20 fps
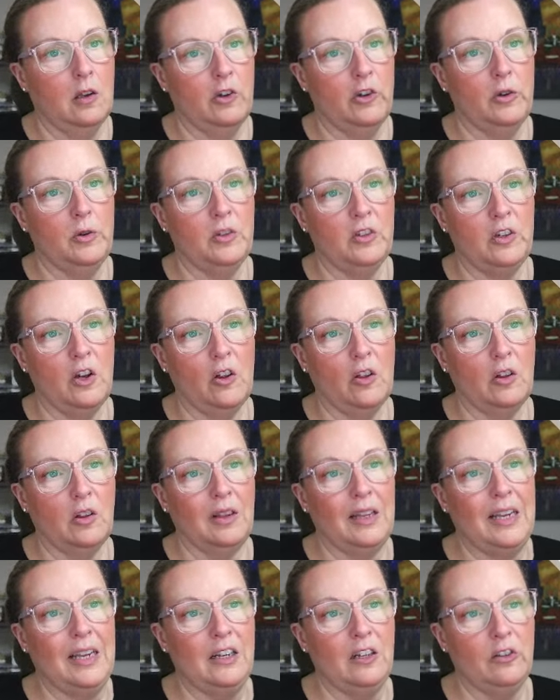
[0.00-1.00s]
To install the
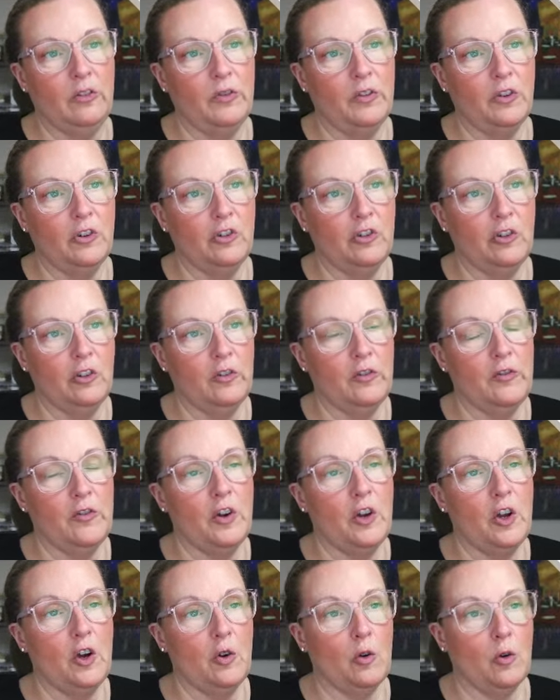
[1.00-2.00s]
latest version of
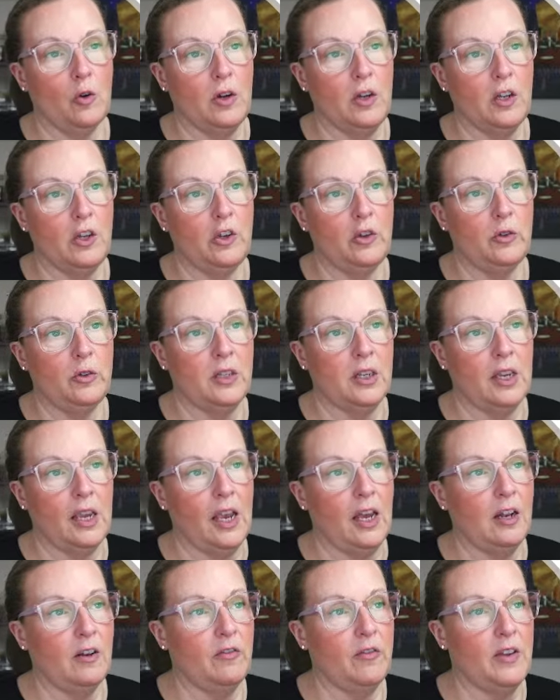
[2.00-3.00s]
Node using
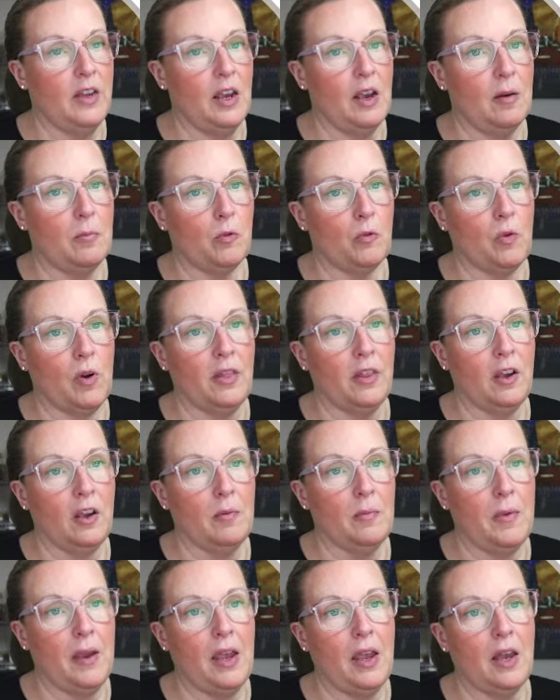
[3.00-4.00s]
NVM, run the
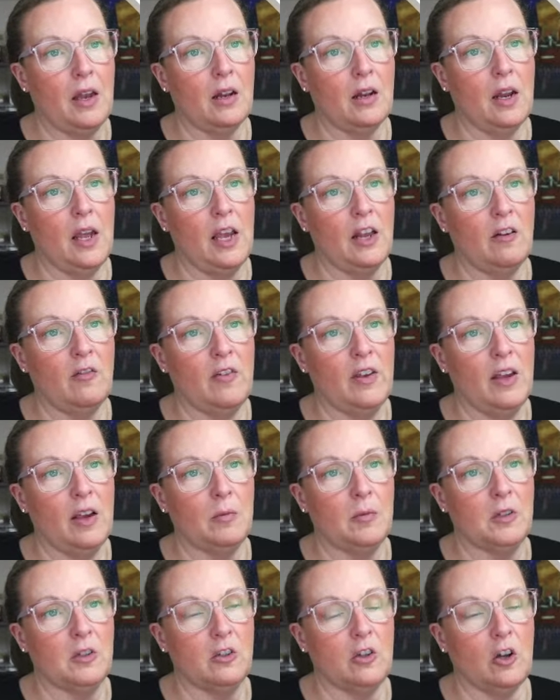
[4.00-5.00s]
command nvm
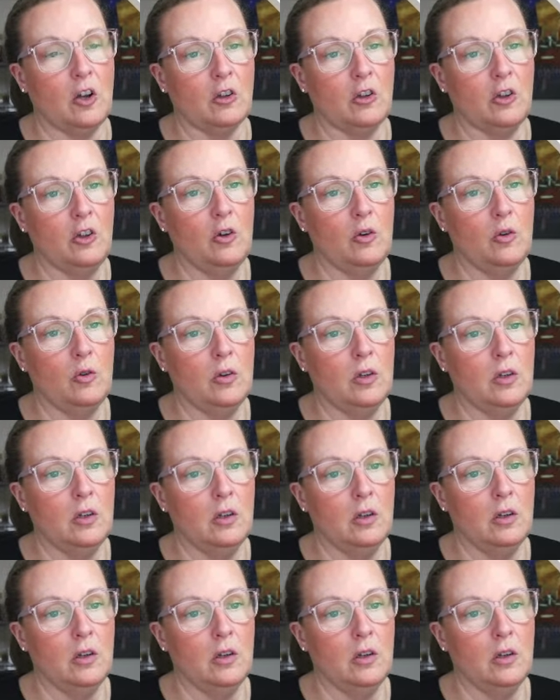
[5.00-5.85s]
install node.